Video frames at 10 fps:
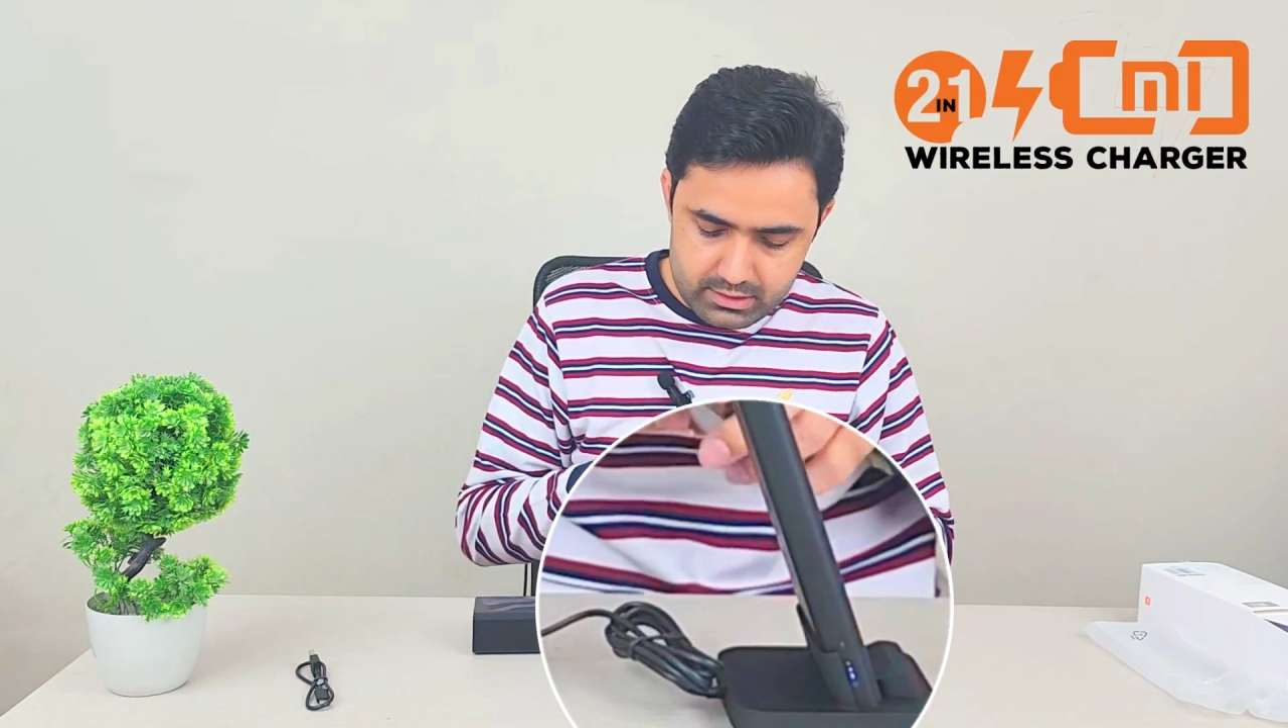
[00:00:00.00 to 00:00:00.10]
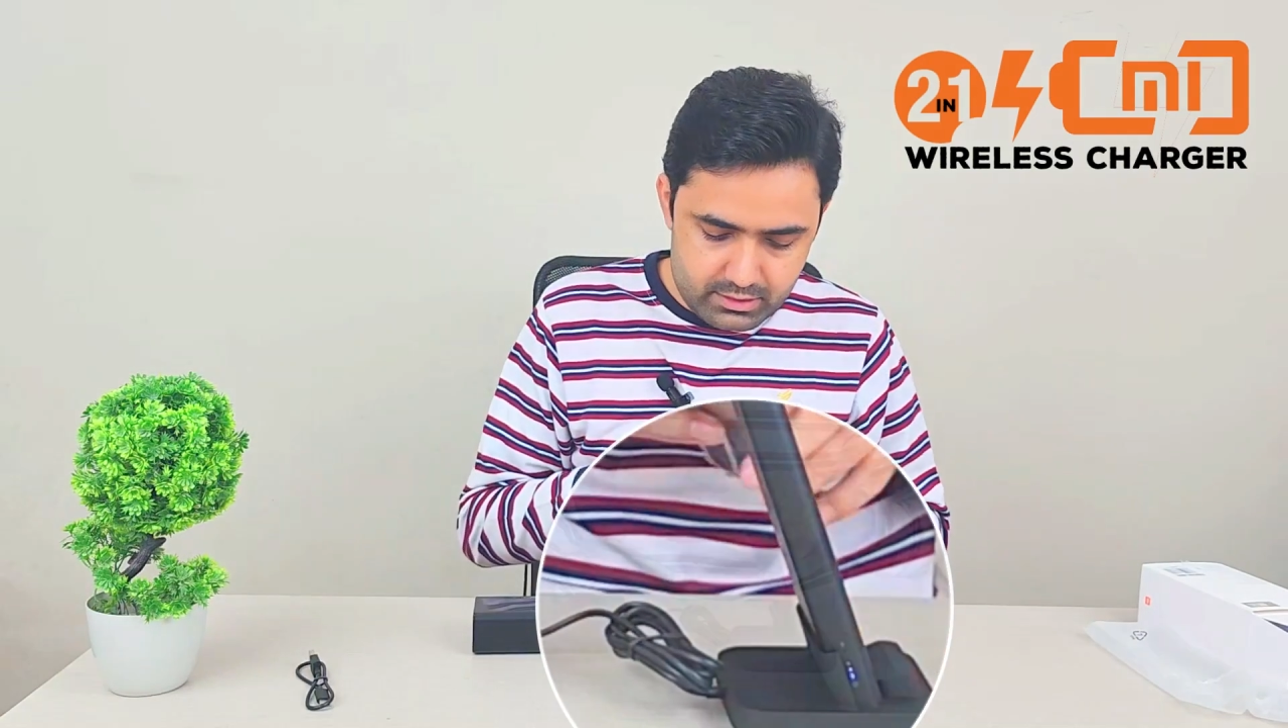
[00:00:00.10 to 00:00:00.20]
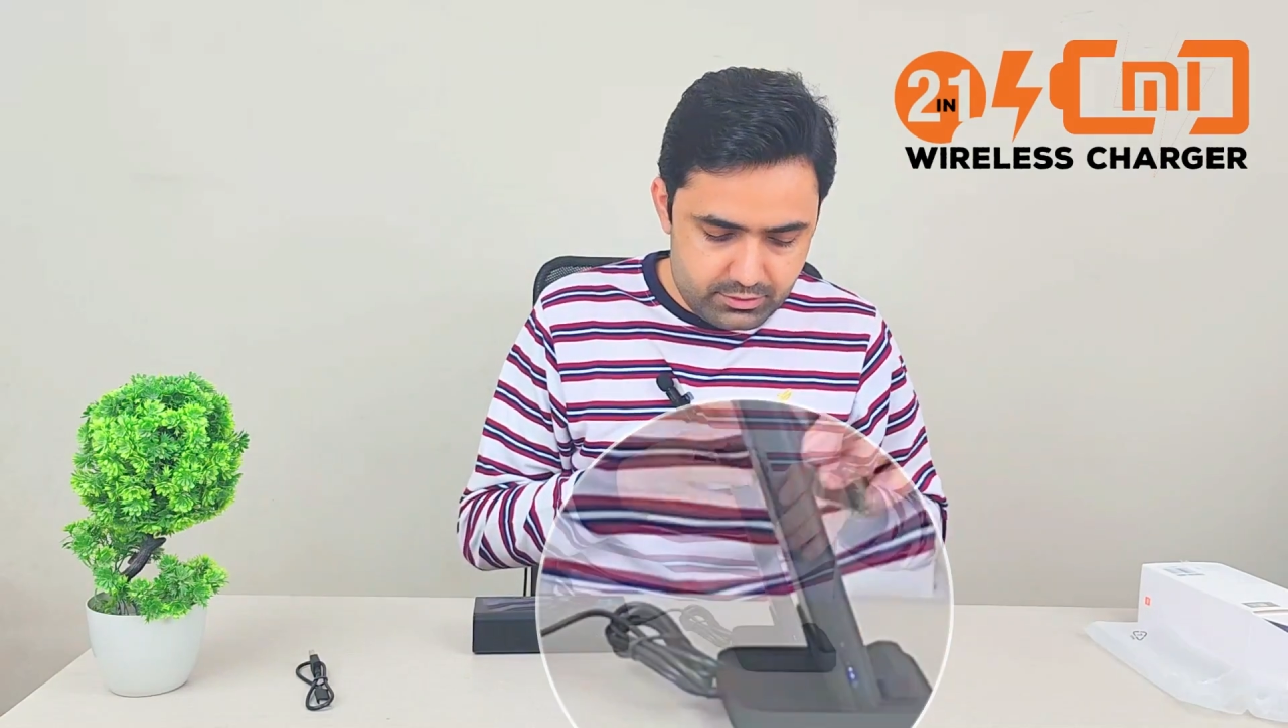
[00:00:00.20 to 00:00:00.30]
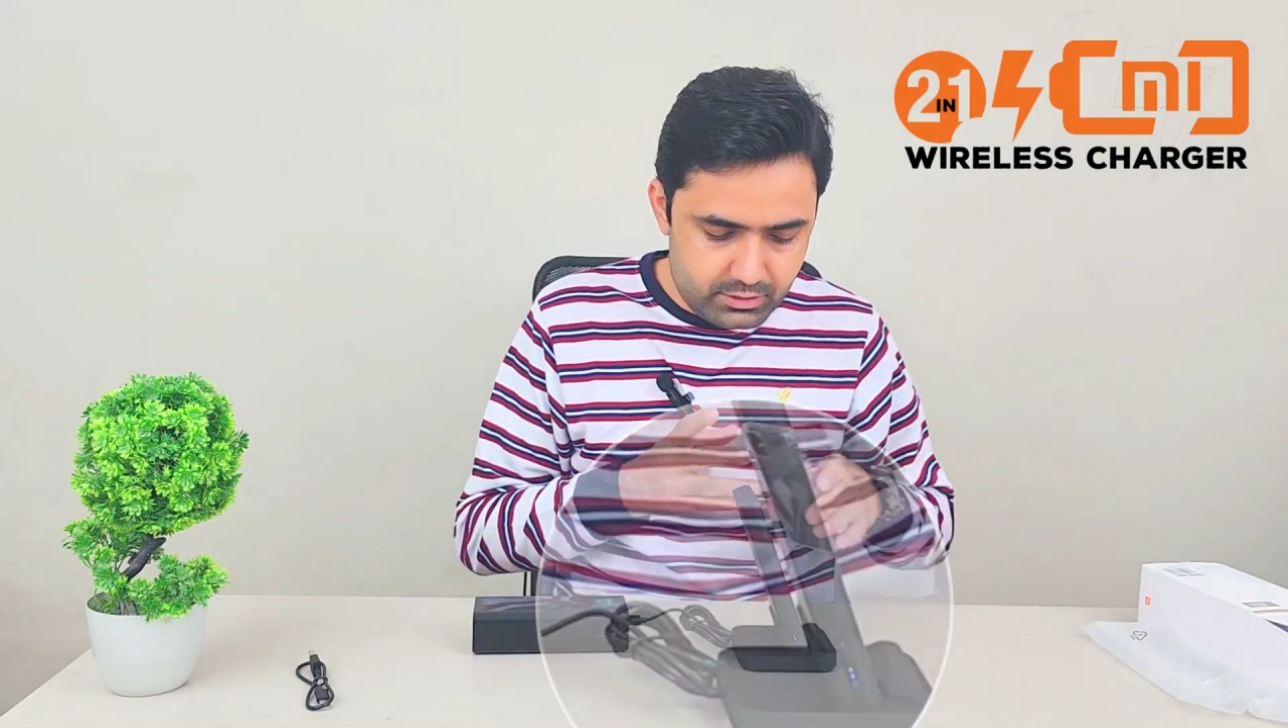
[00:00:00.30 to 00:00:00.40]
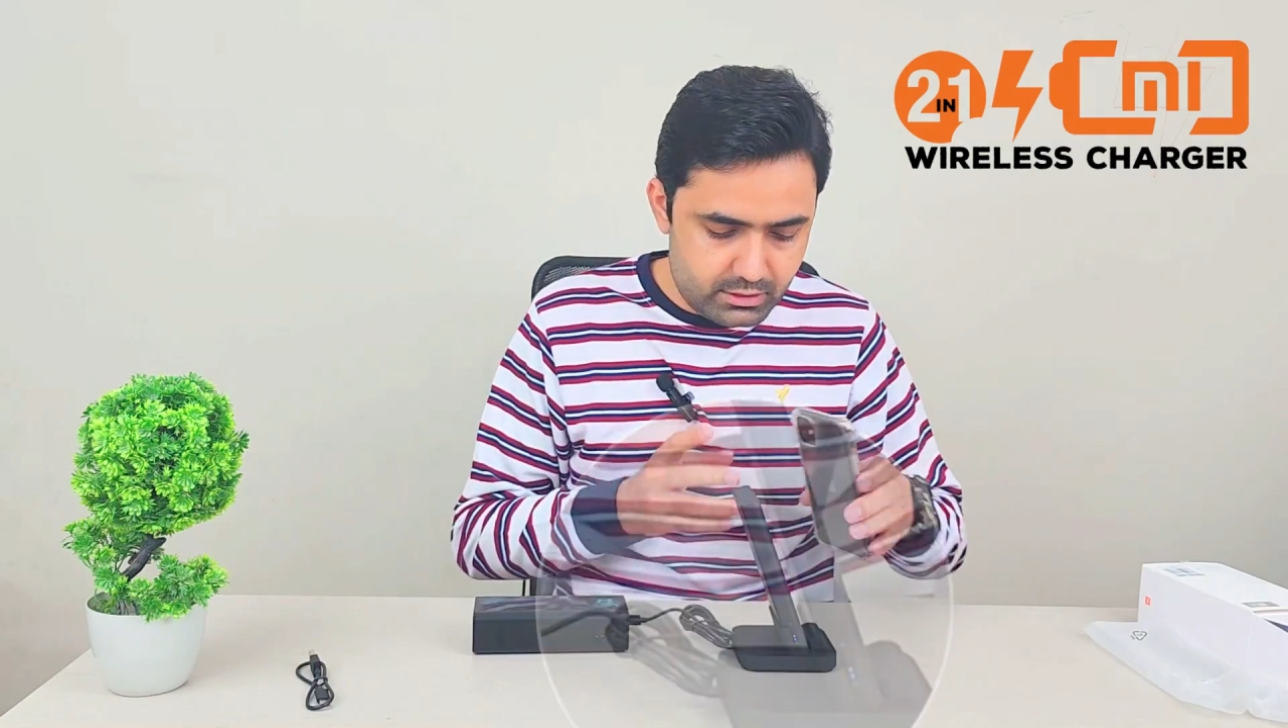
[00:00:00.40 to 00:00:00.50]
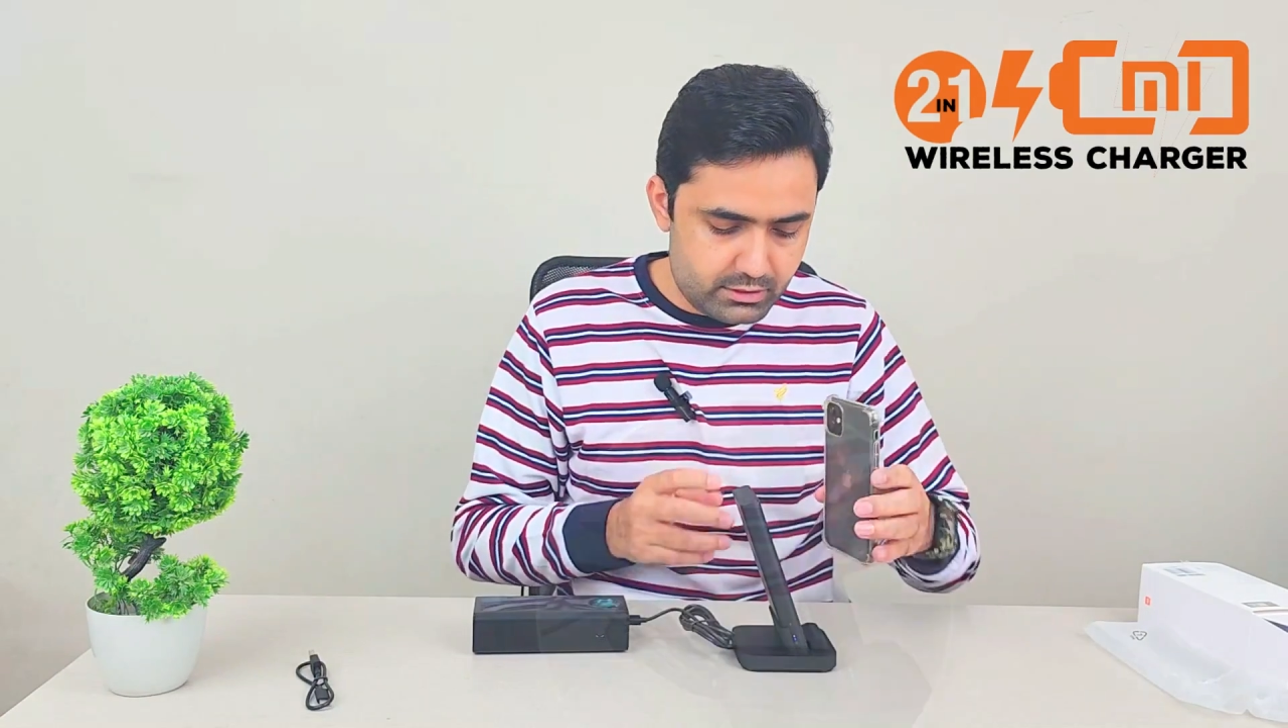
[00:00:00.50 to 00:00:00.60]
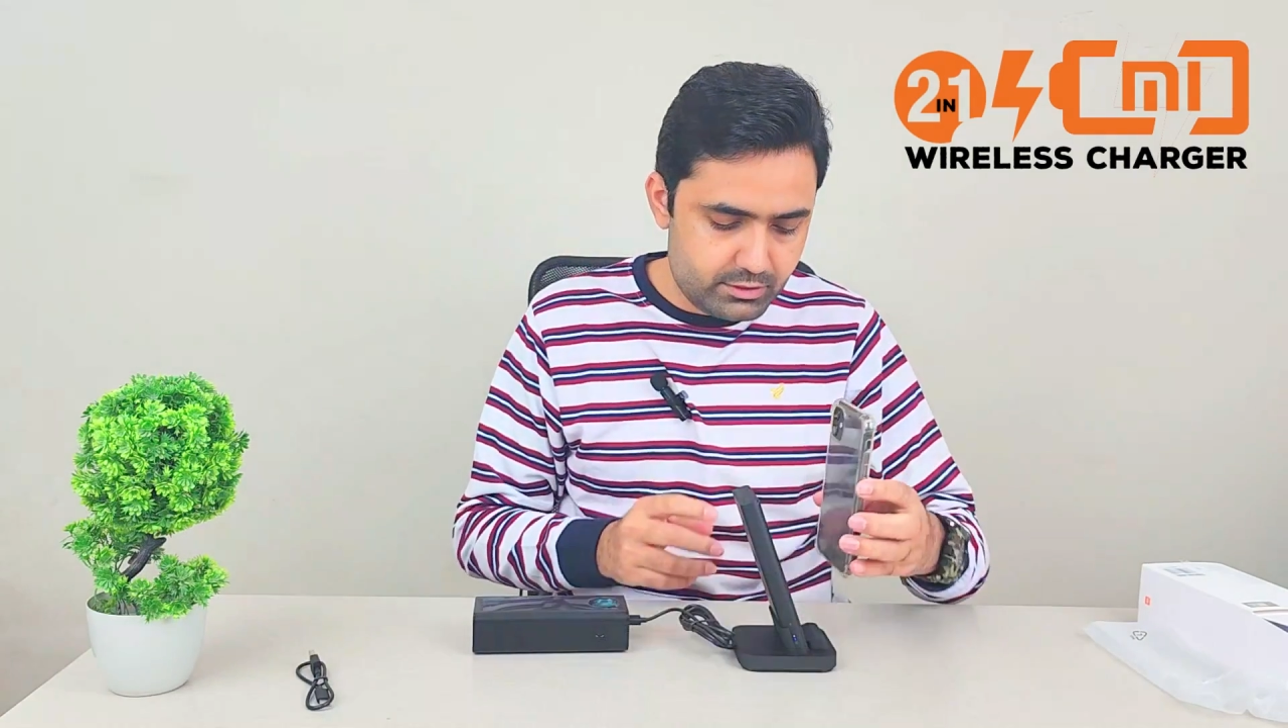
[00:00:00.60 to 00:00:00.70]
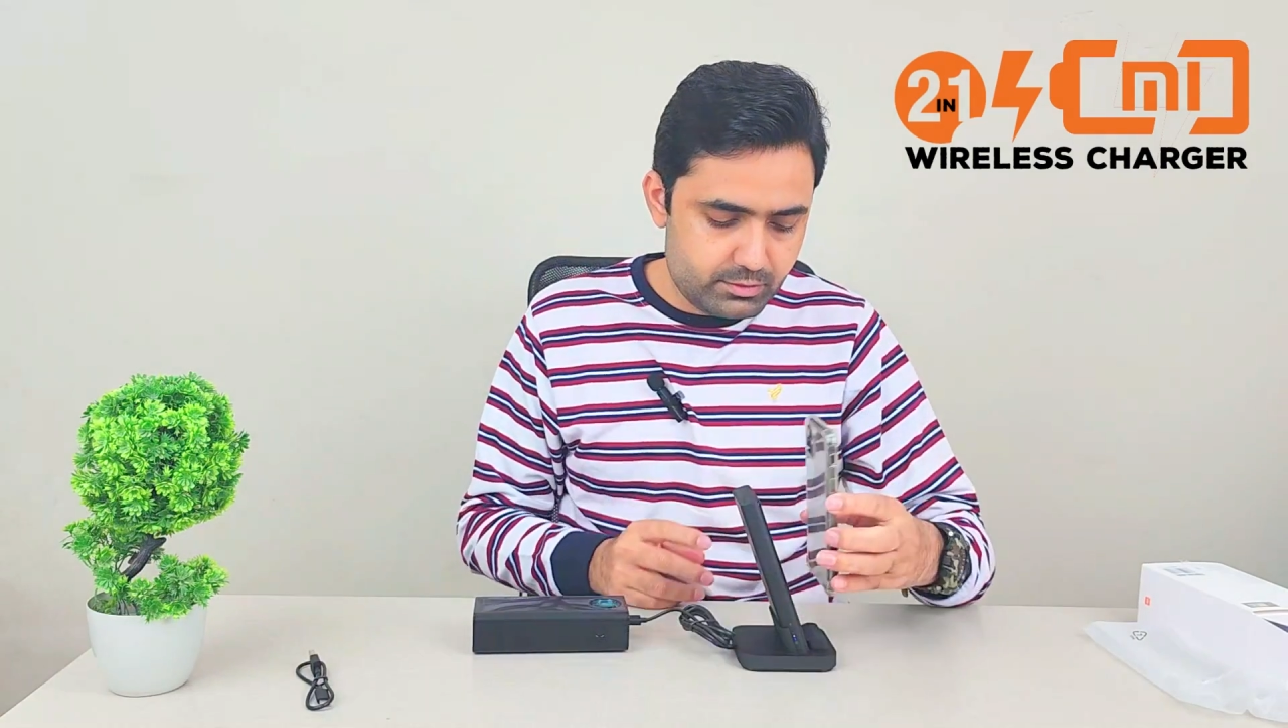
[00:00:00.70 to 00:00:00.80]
and you can also